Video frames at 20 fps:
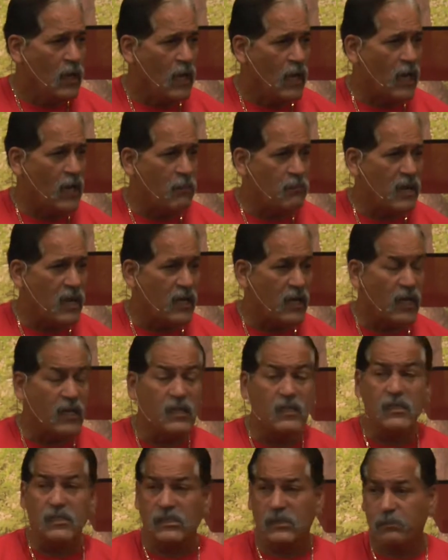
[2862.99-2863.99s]
Amen. And
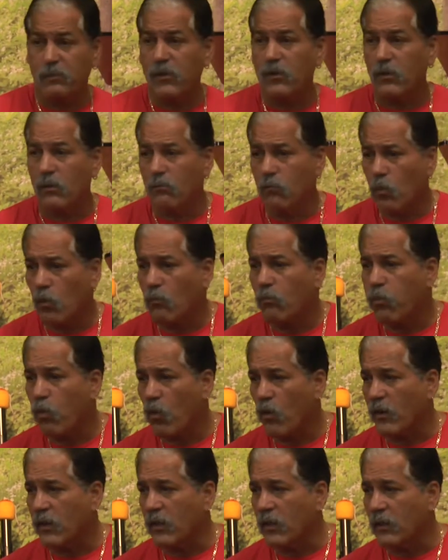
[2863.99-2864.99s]
in the Spirit, more
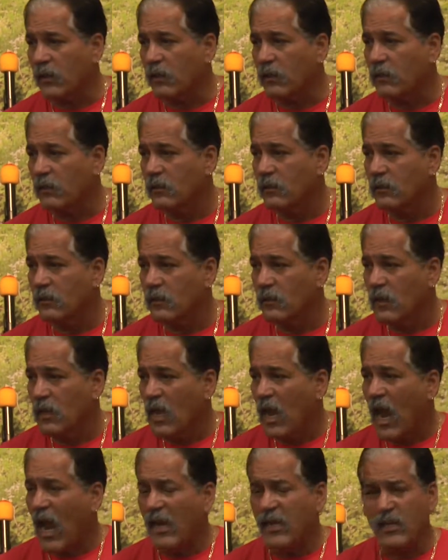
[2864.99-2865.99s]
importantly.
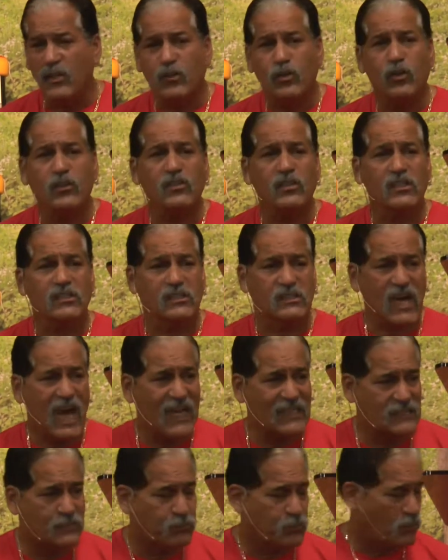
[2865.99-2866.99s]
And he took this
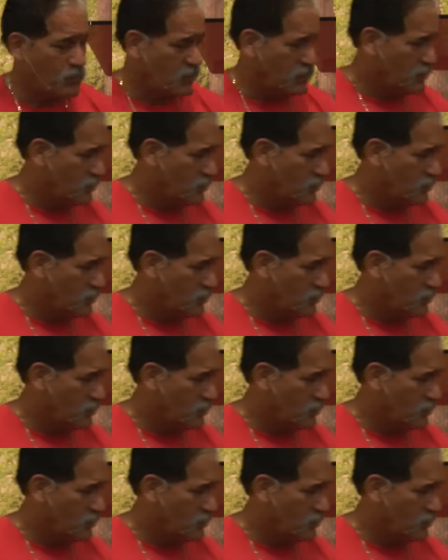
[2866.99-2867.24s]
gospel